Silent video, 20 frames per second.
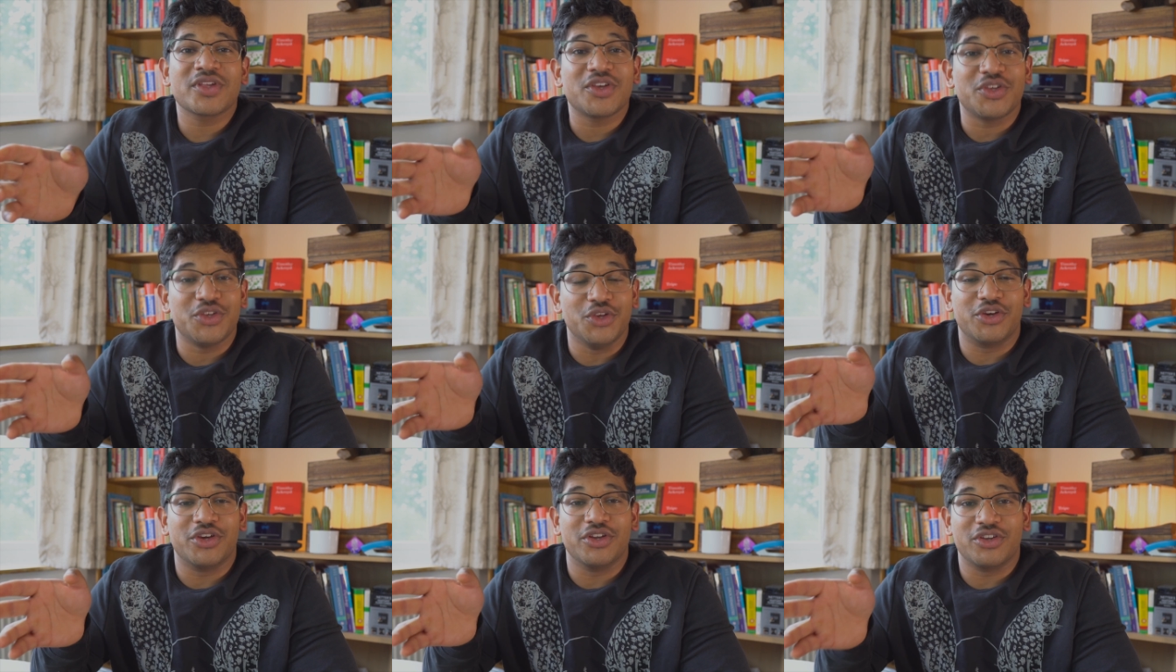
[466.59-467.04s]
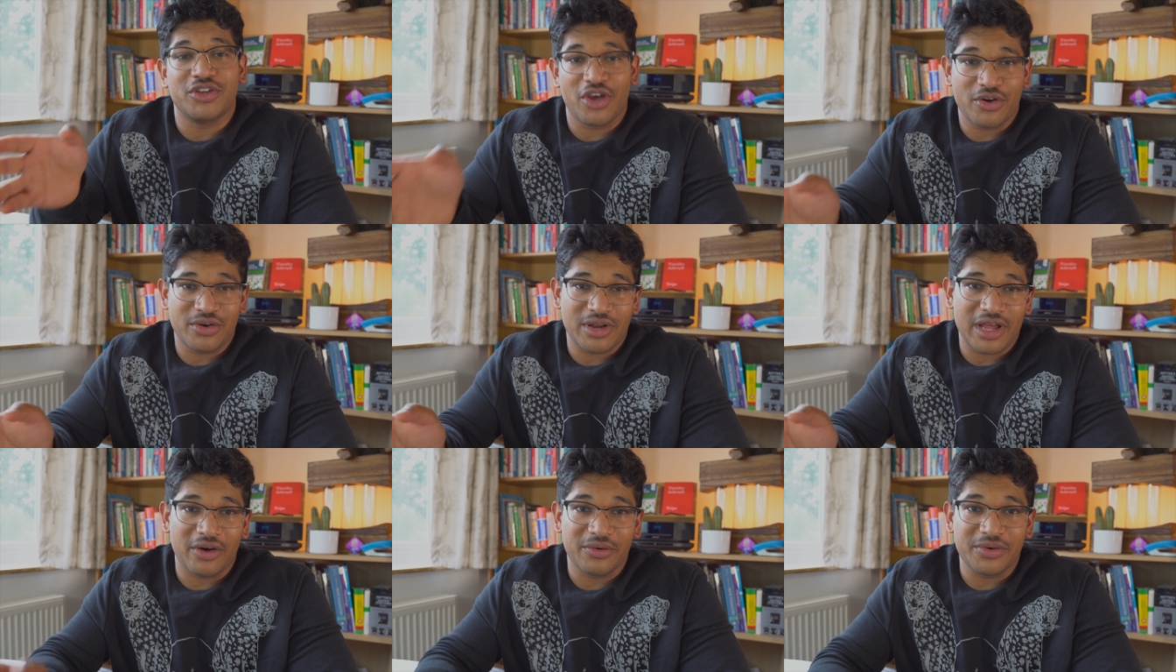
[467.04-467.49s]
you can
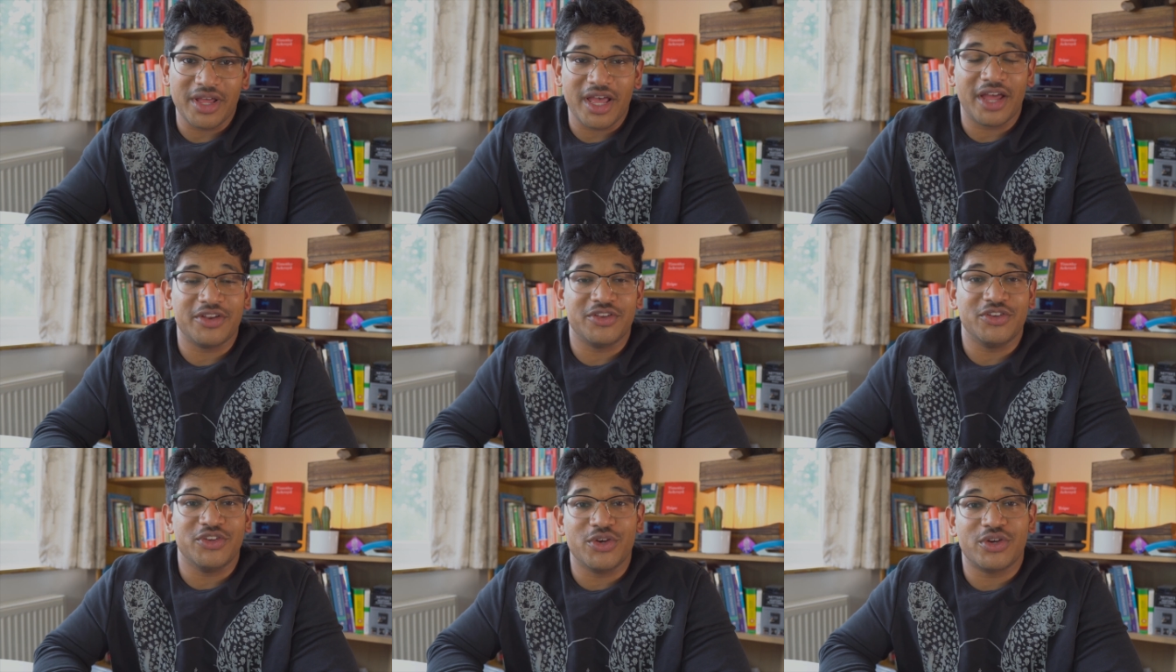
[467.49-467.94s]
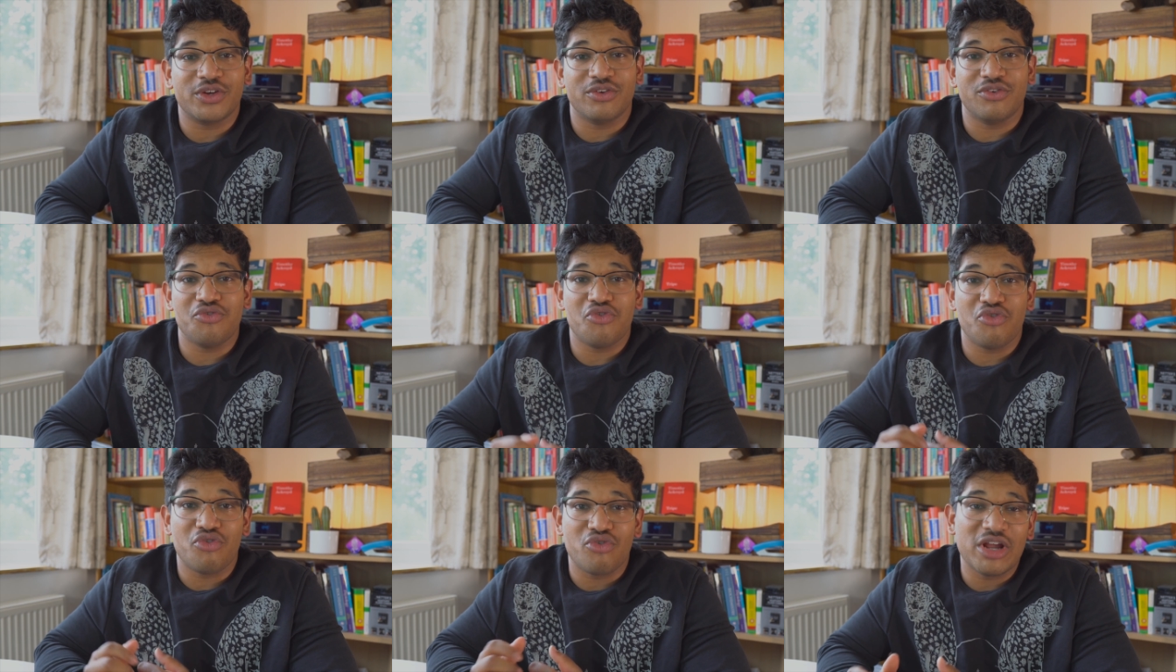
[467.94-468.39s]
go down and you
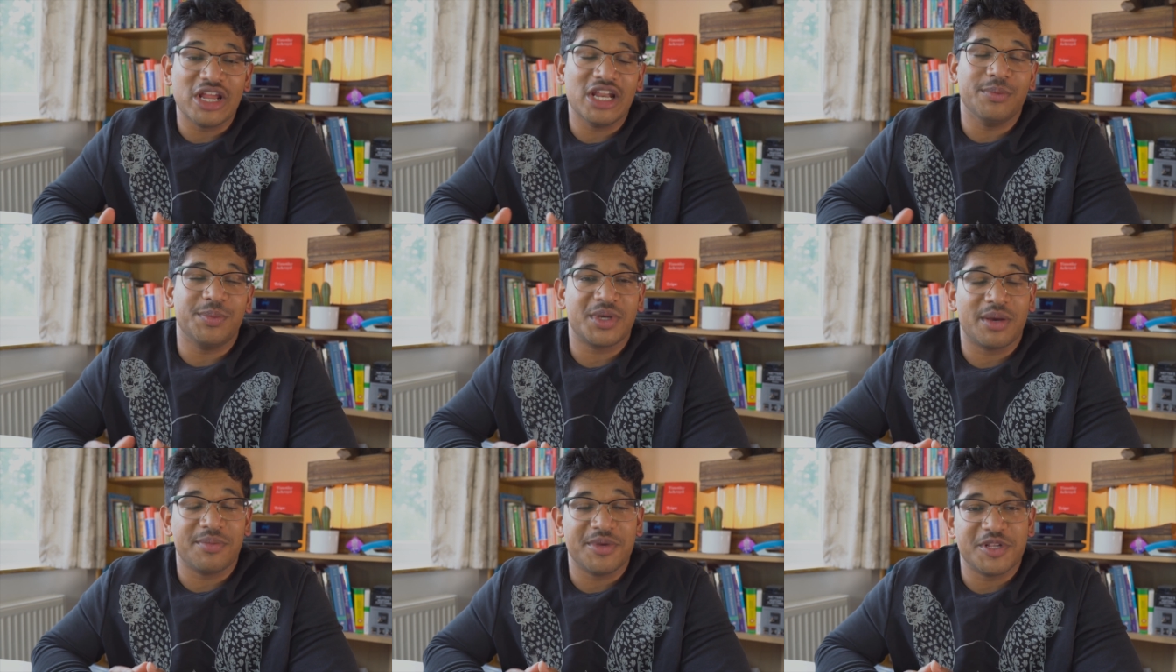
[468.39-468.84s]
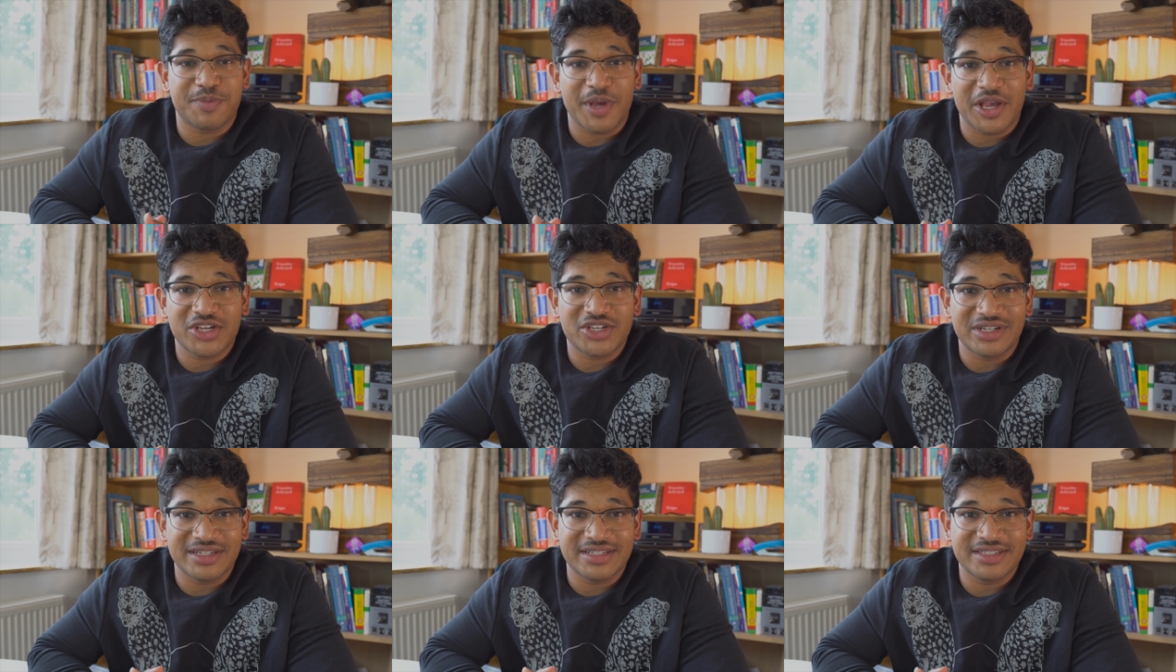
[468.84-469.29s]
can really become a
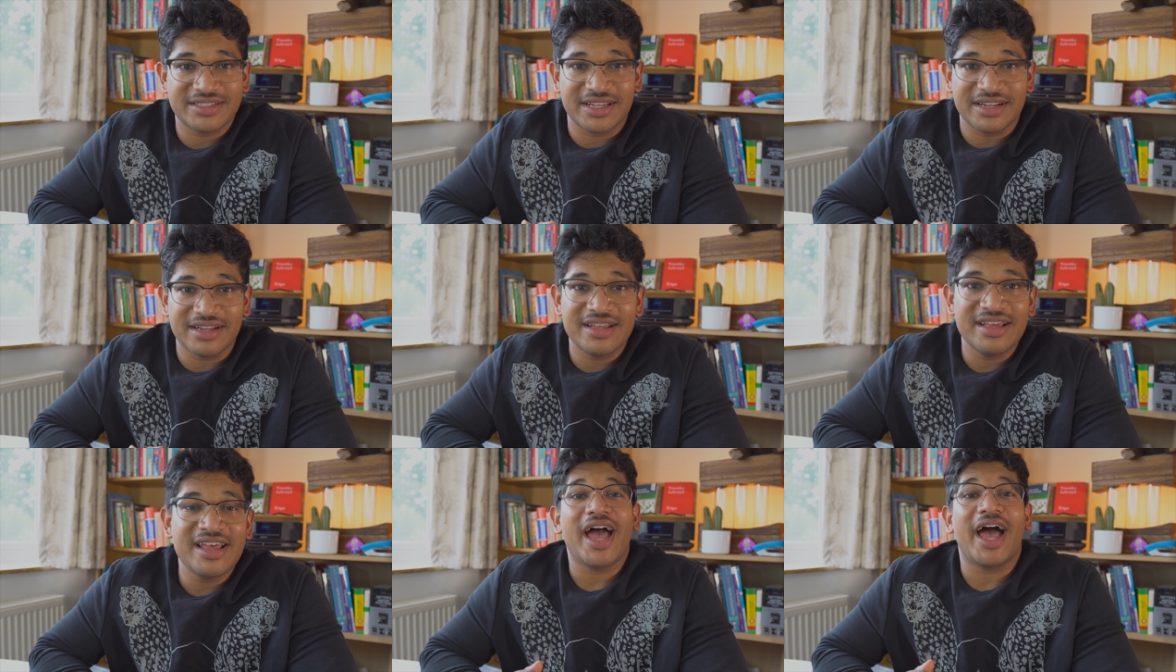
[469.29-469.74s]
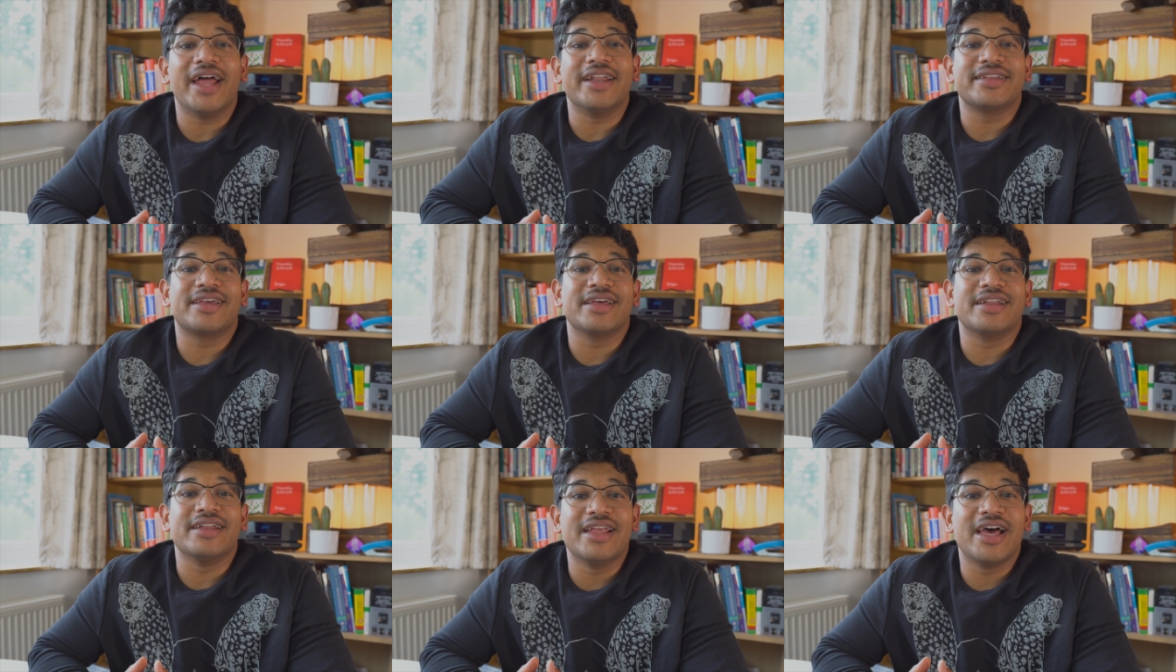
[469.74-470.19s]
specialist in
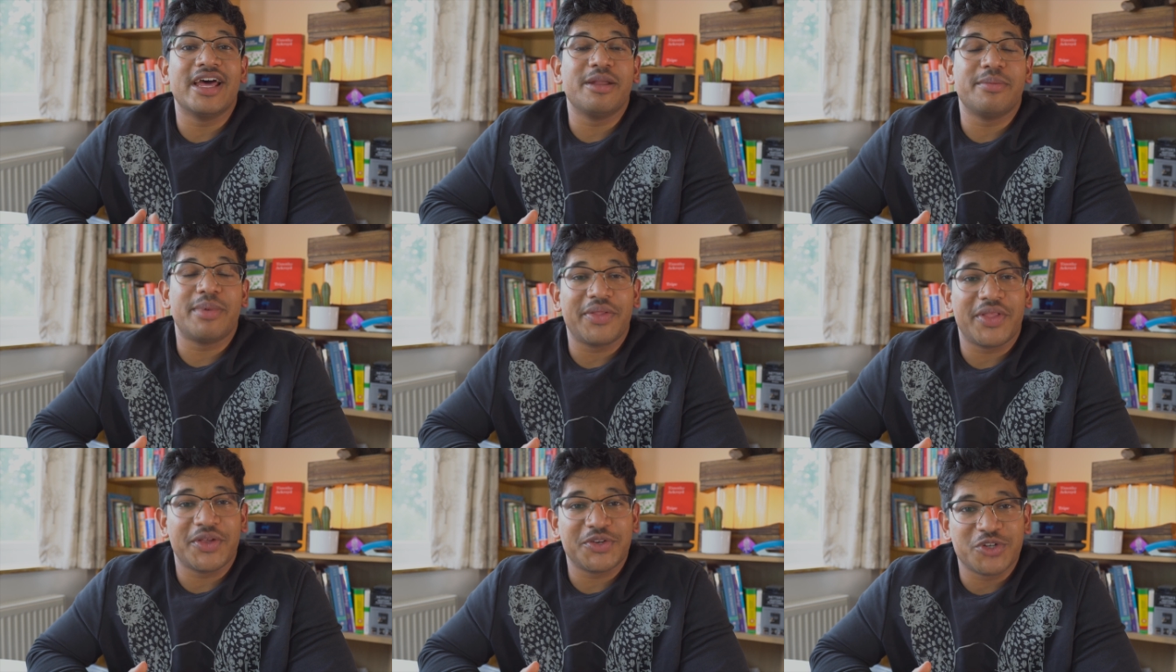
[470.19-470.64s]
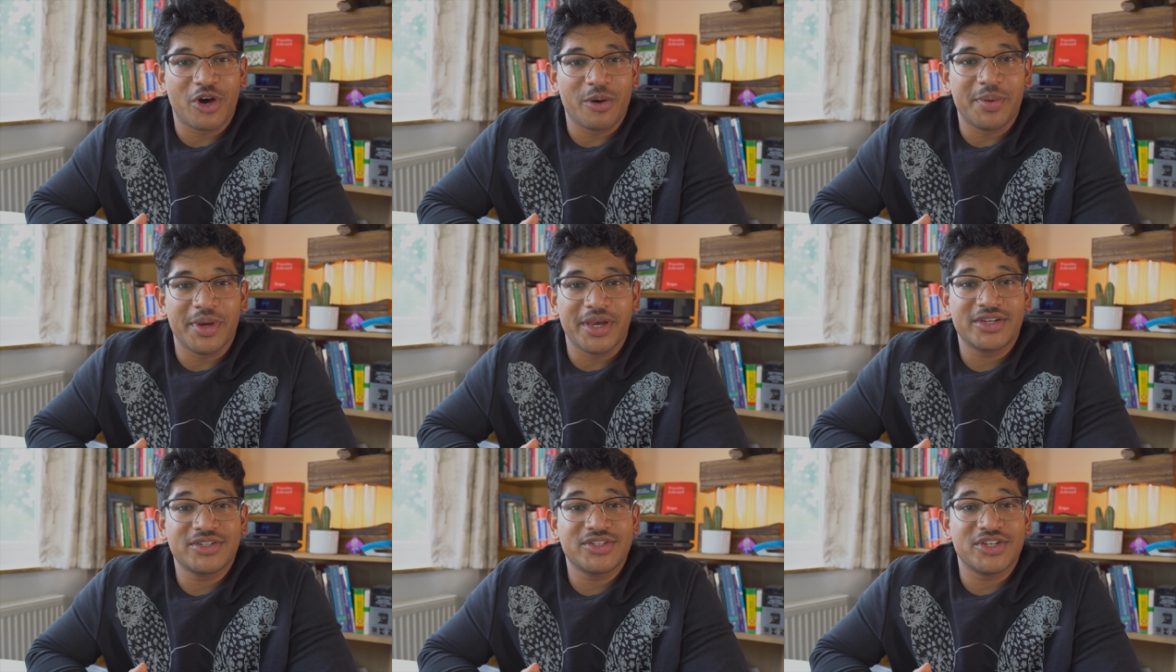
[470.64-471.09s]
and can learn about the
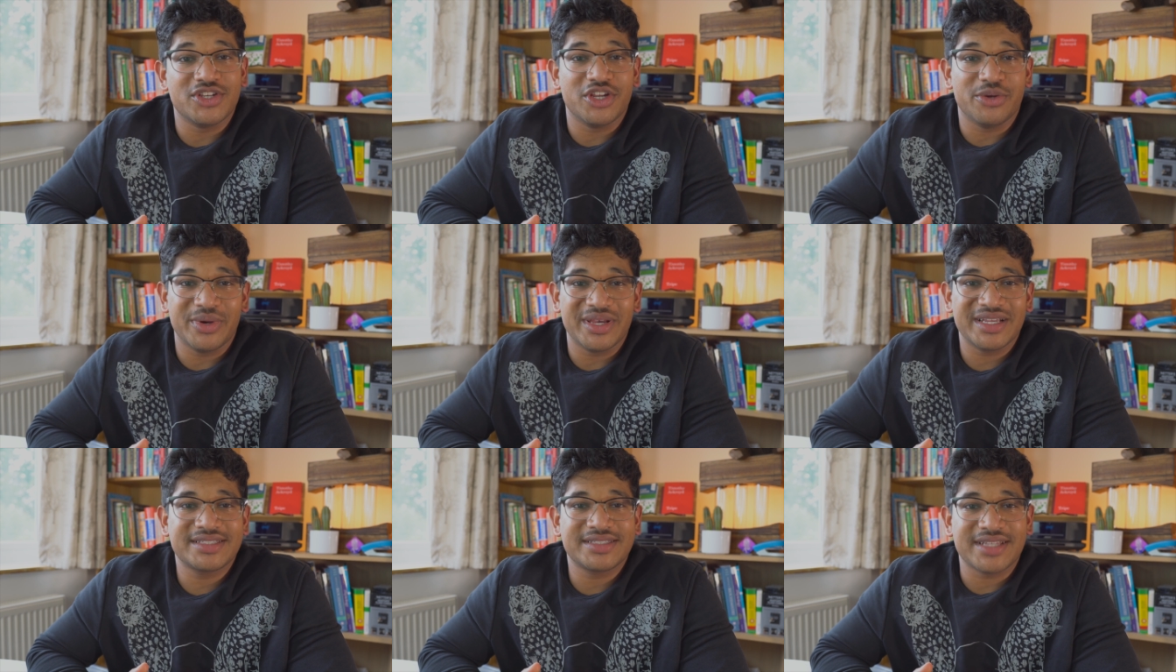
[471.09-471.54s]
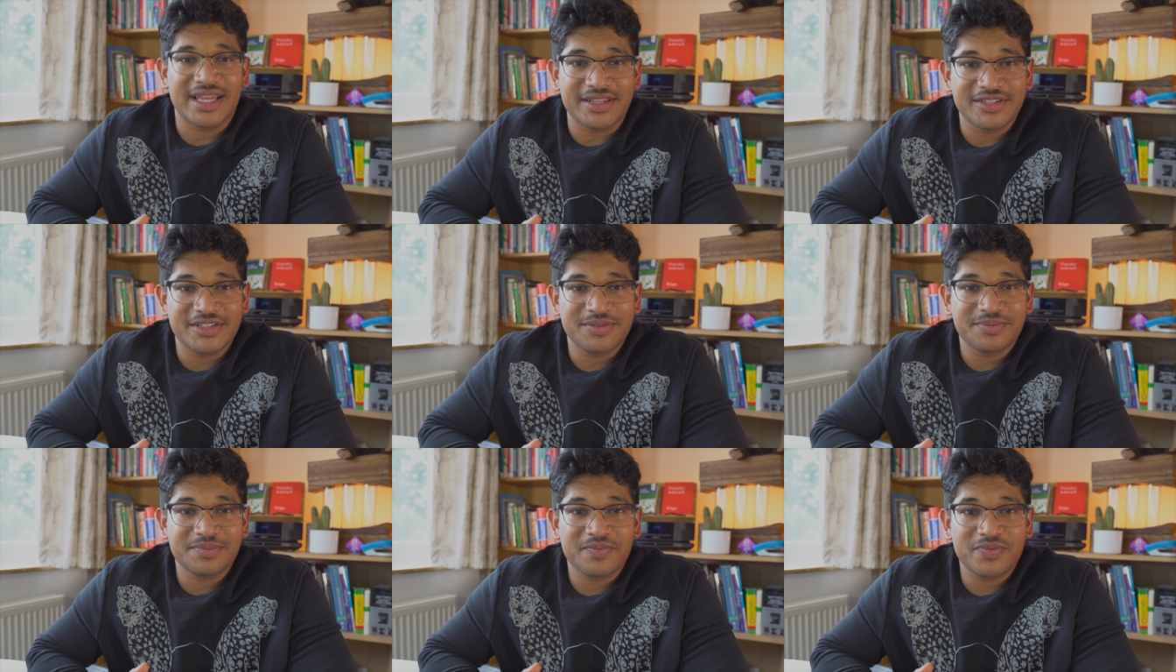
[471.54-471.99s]
topic to new
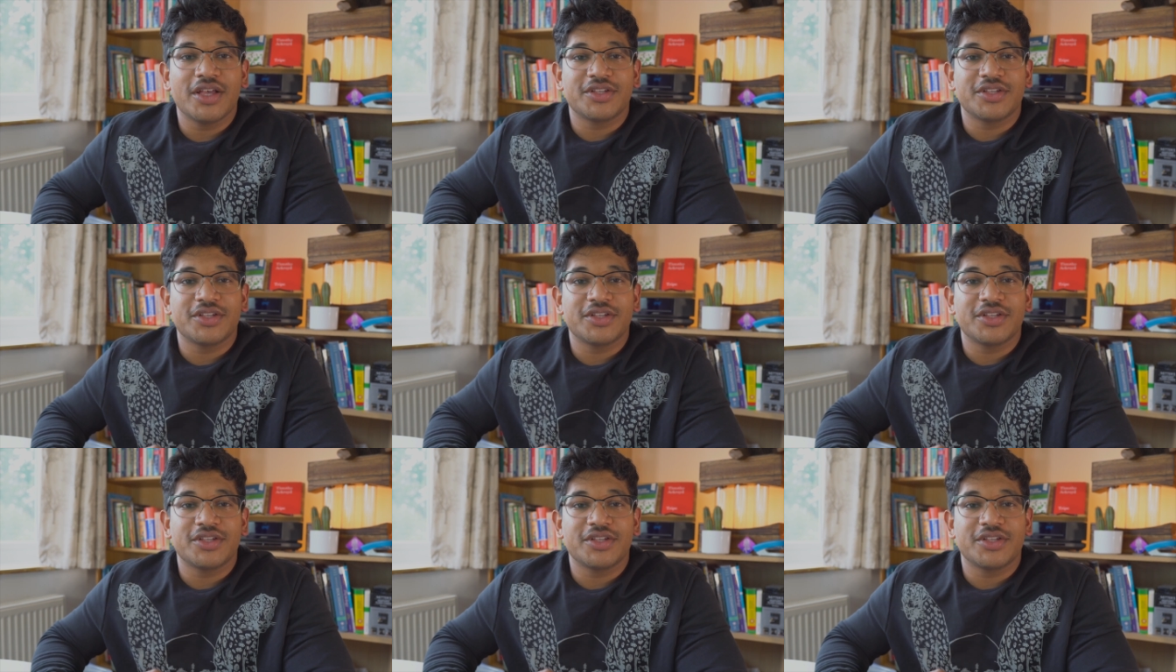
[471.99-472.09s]
extents.